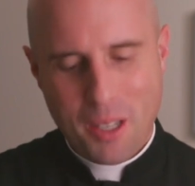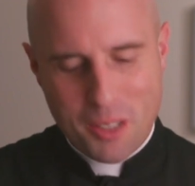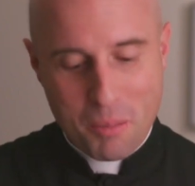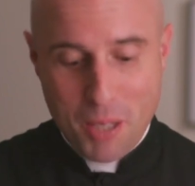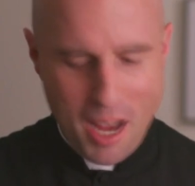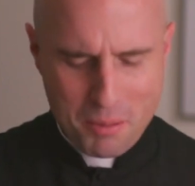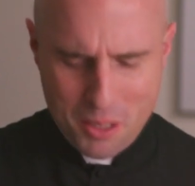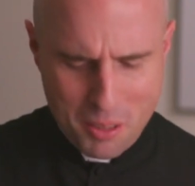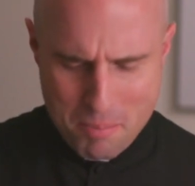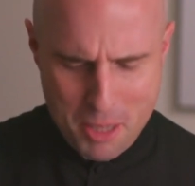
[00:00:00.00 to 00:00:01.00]
Sometimes
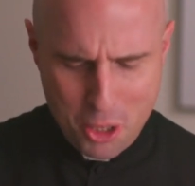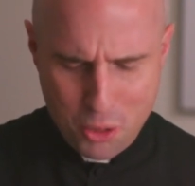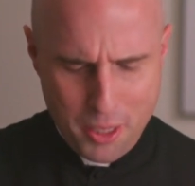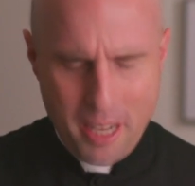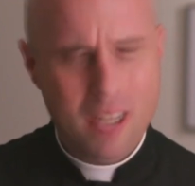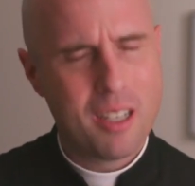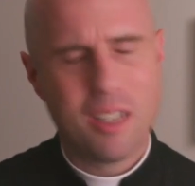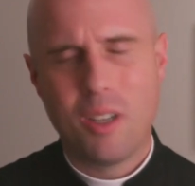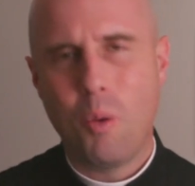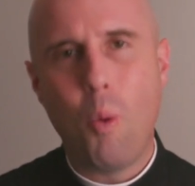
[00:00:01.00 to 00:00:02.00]
it's a mystery
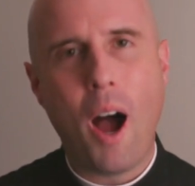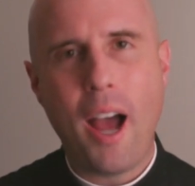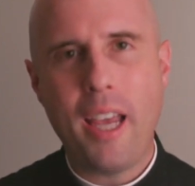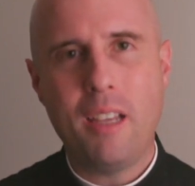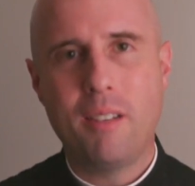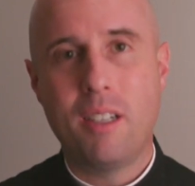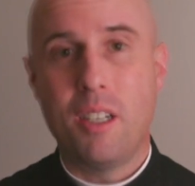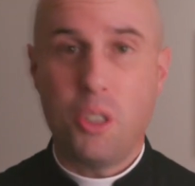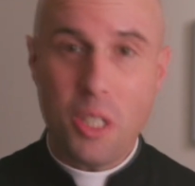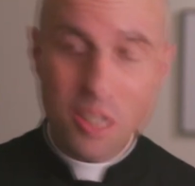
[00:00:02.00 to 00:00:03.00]
why
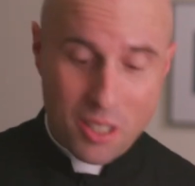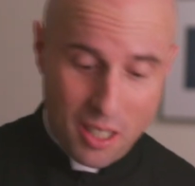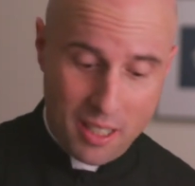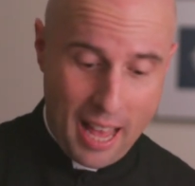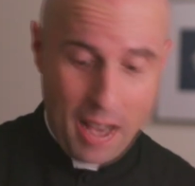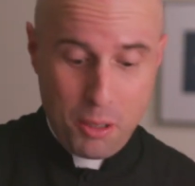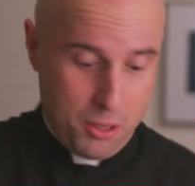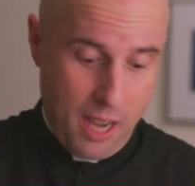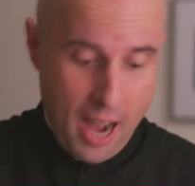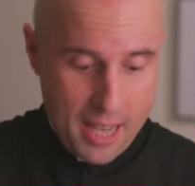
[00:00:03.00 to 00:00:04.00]
Jesus
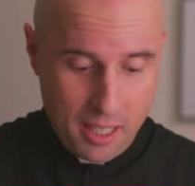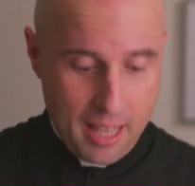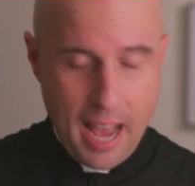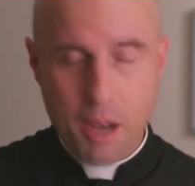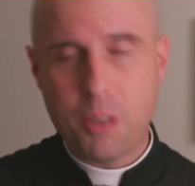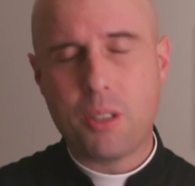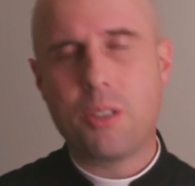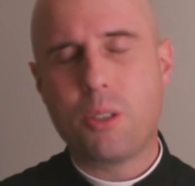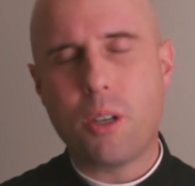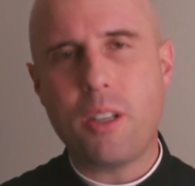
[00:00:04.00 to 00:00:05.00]
allows, God
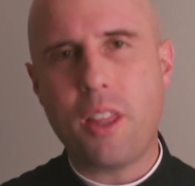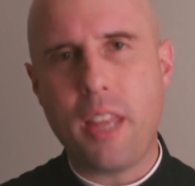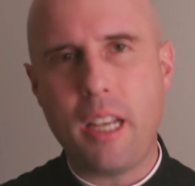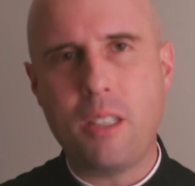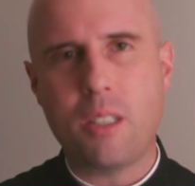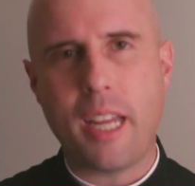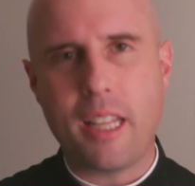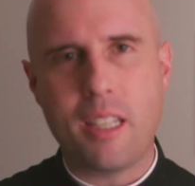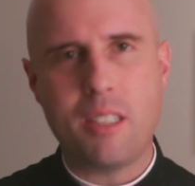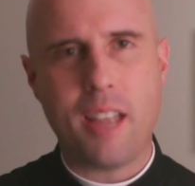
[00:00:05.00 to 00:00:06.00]
allows certain things
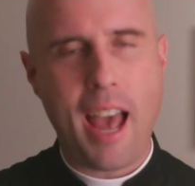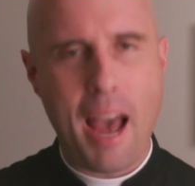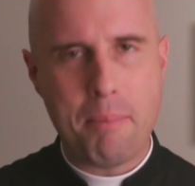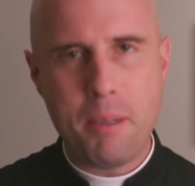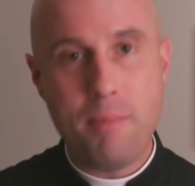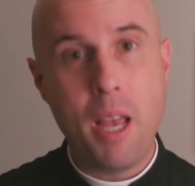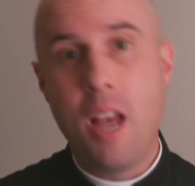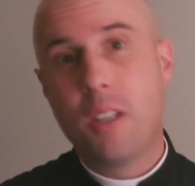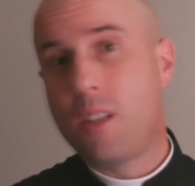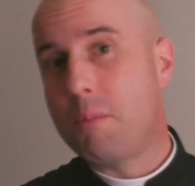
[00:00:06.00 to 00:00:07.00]
like this to happen.
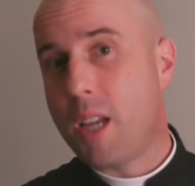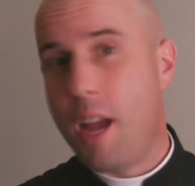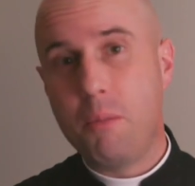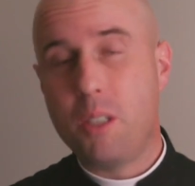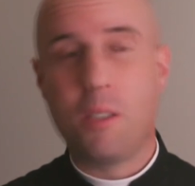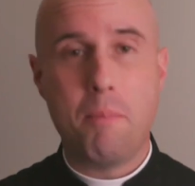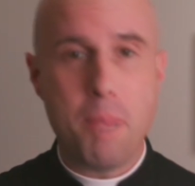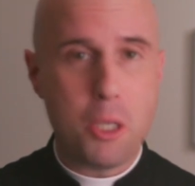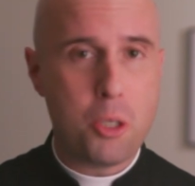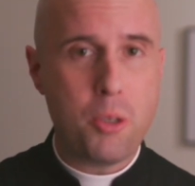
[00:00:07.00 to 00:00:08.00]
Sometimes it's a
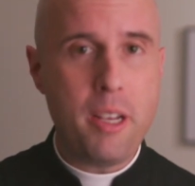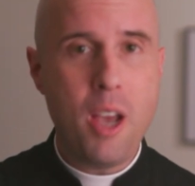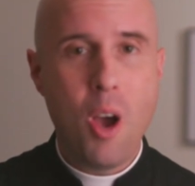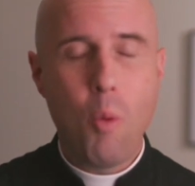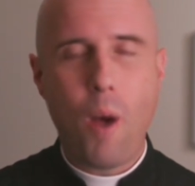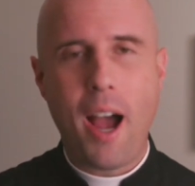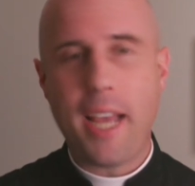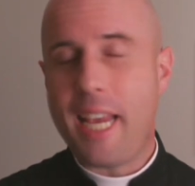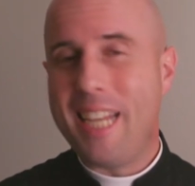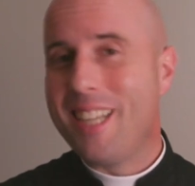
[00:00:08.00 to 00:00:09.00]
mystery why
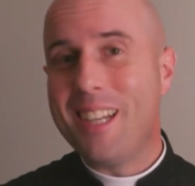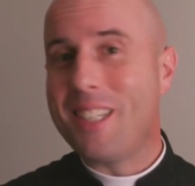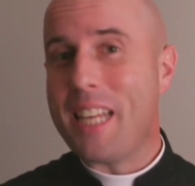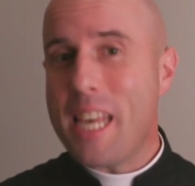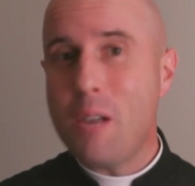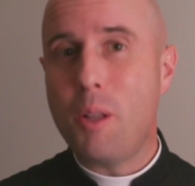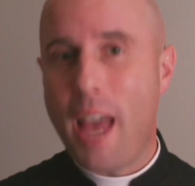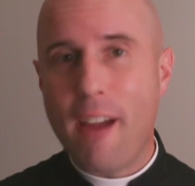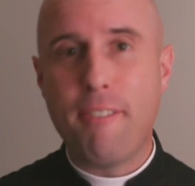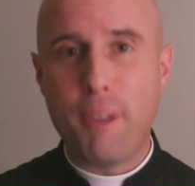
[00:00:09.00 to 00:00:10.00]
he doesn't heal
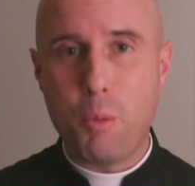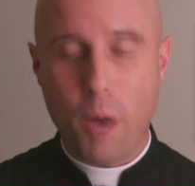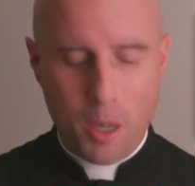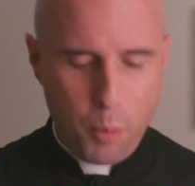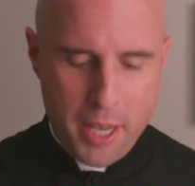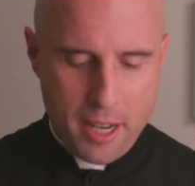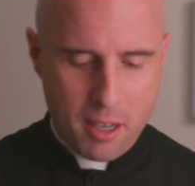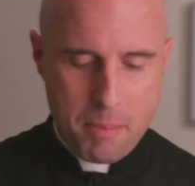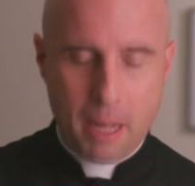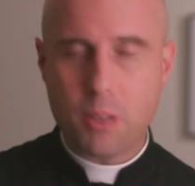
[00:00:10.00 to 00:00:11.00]
everyone. We
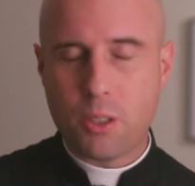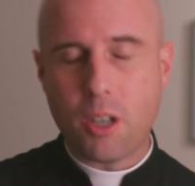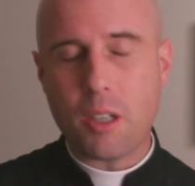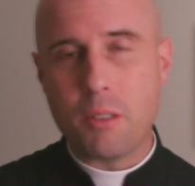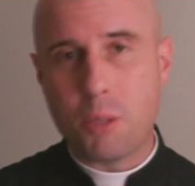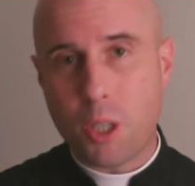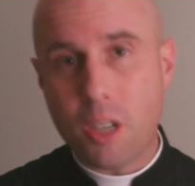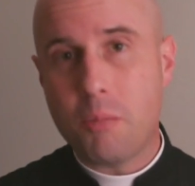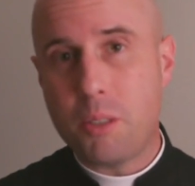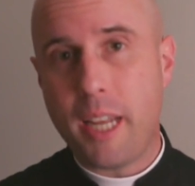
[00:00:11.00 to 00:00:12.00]
hear about certain
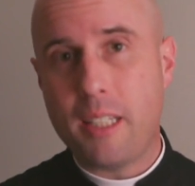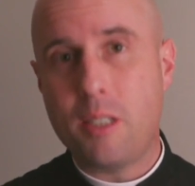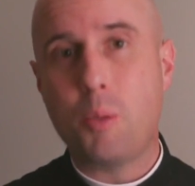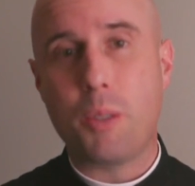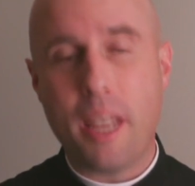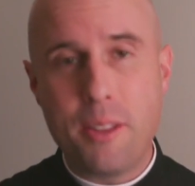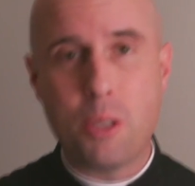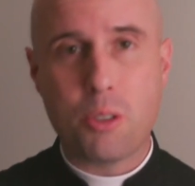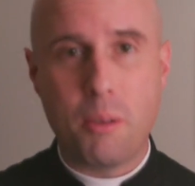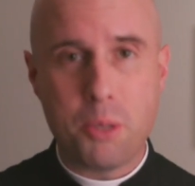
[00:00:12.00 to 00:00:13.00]
circumstances within the
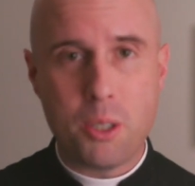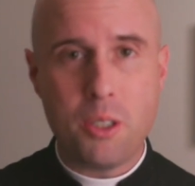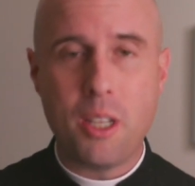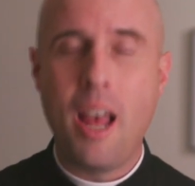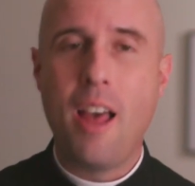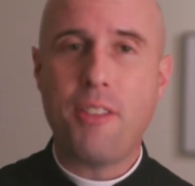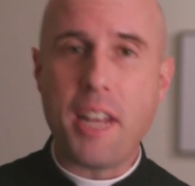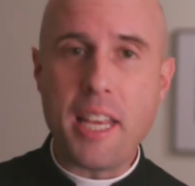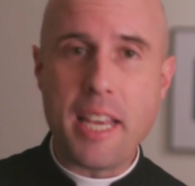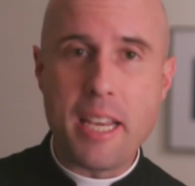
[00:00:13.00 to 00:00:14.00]
scriptures that
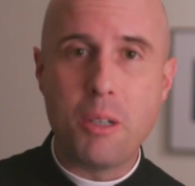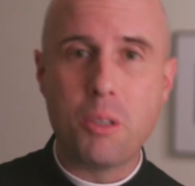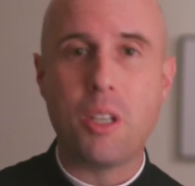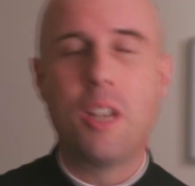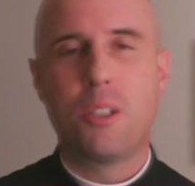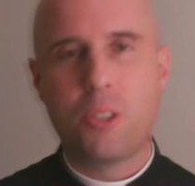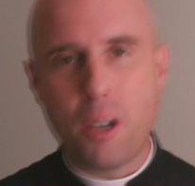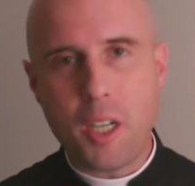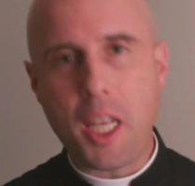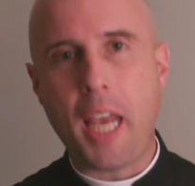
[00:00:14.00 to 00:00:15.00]
he heals
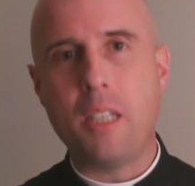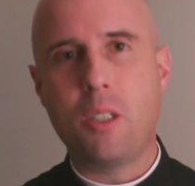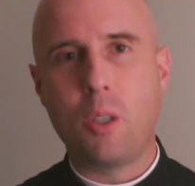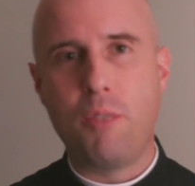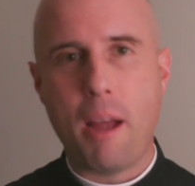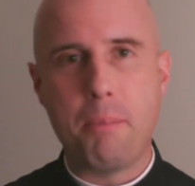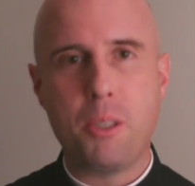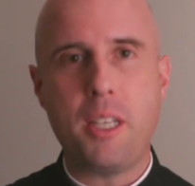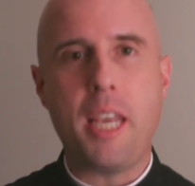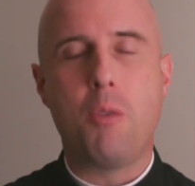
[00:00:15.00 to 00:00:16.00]
certain cases of
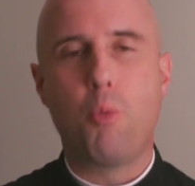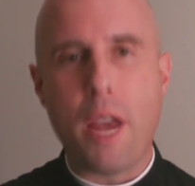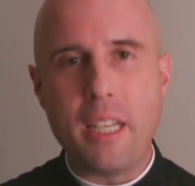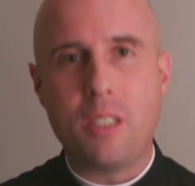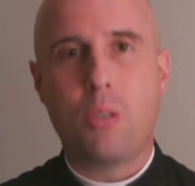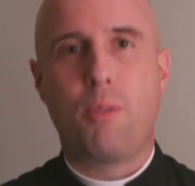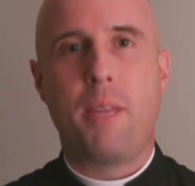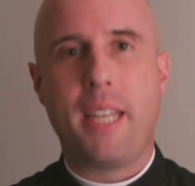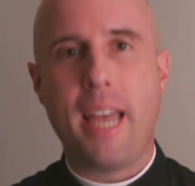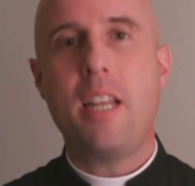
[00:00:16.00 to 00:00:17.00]
leprosy. He raises from the
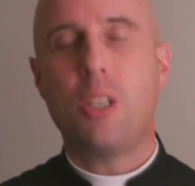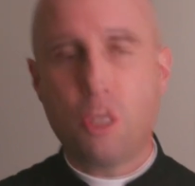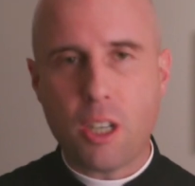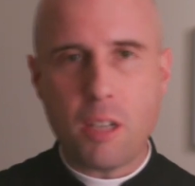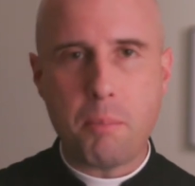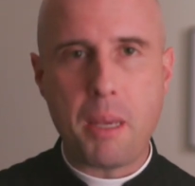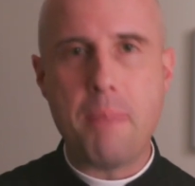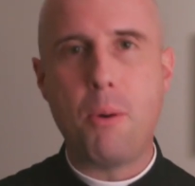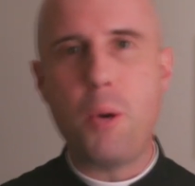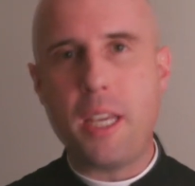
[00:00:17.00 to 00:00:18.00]
dead certain
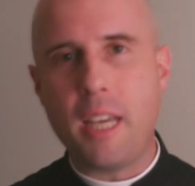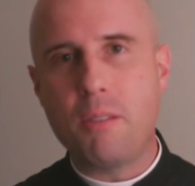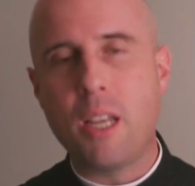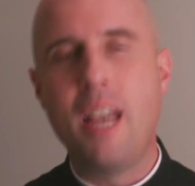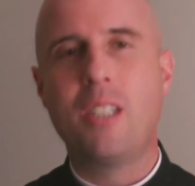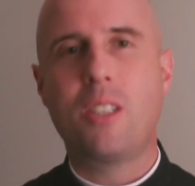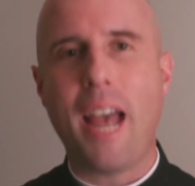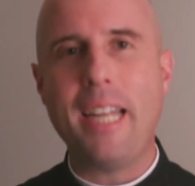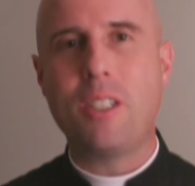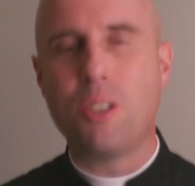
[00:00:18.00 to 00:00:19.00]
people. He gives
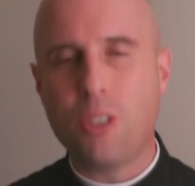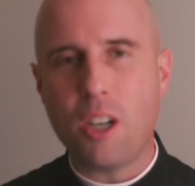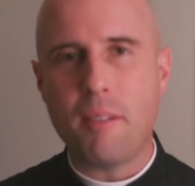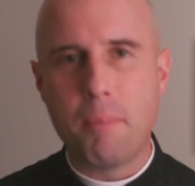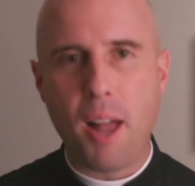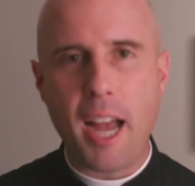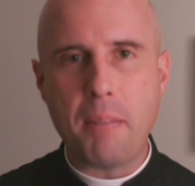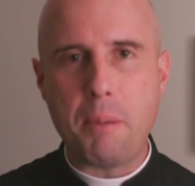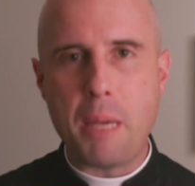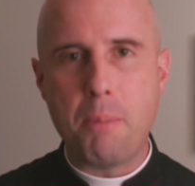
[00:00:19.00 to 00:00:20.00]
sight to certain
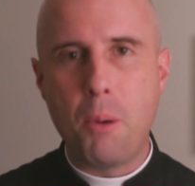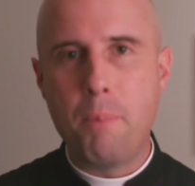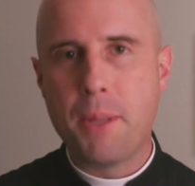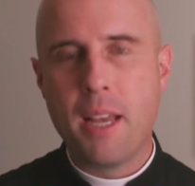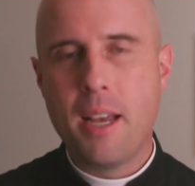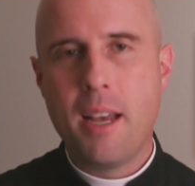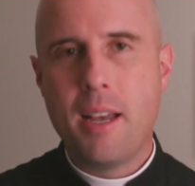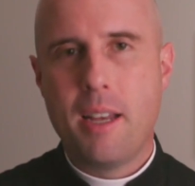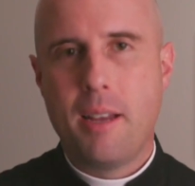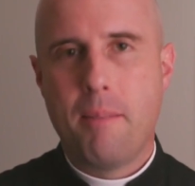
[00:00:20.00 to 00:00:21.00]
blind people,
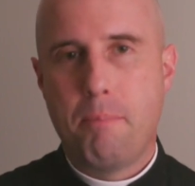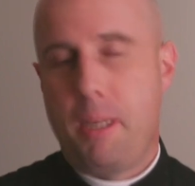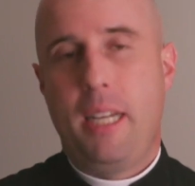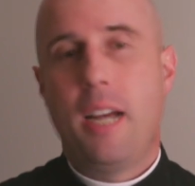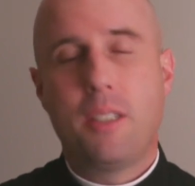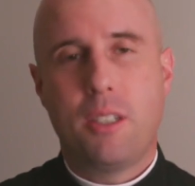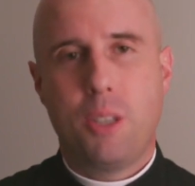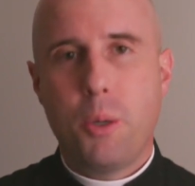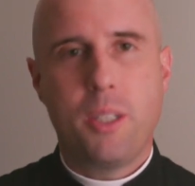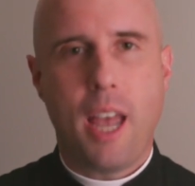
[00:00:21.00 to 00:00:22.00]
but he doesn't
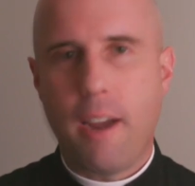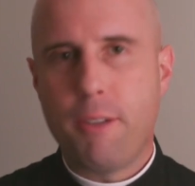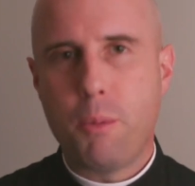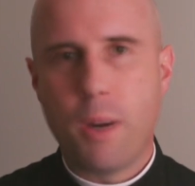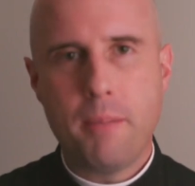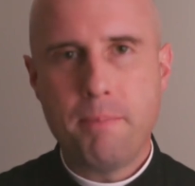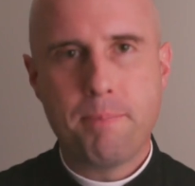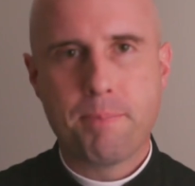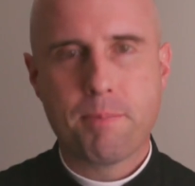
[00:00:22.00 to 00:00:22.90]
do it to everyone.